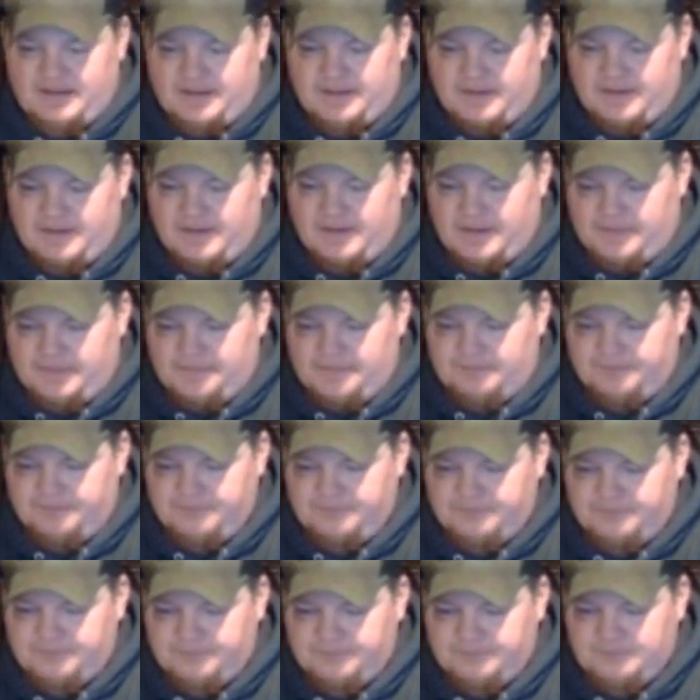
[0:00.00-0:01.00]
But a
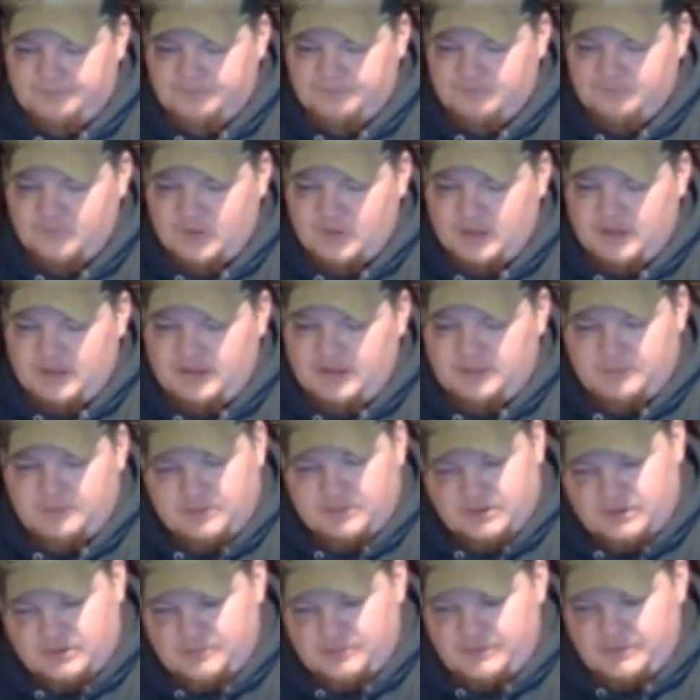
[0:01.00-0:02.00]

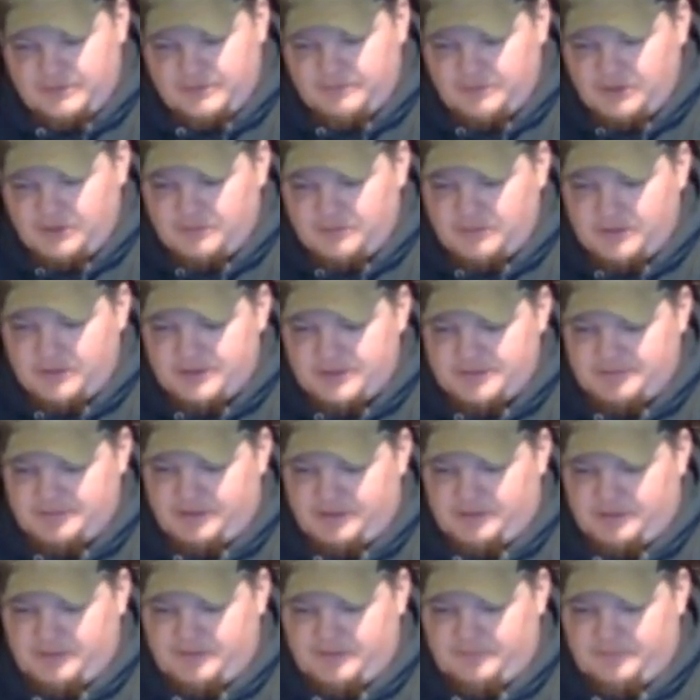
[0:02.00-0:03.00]
little bit of burnt
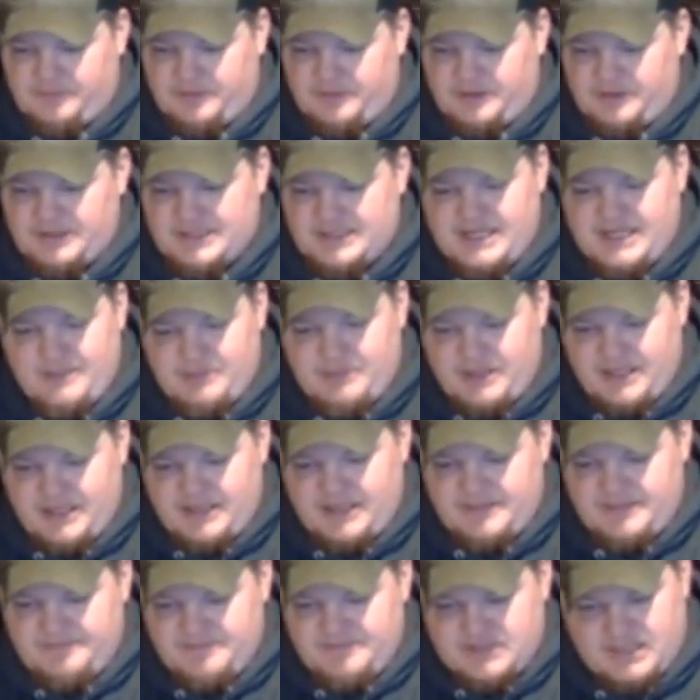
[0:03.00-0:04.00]
marshmallow up front. It's not
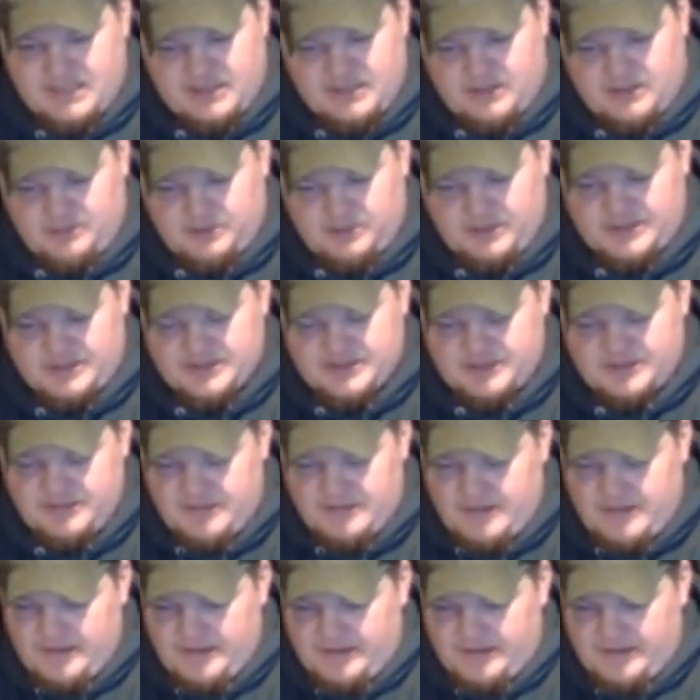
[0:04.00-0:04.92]
bad. It's not unpleasant.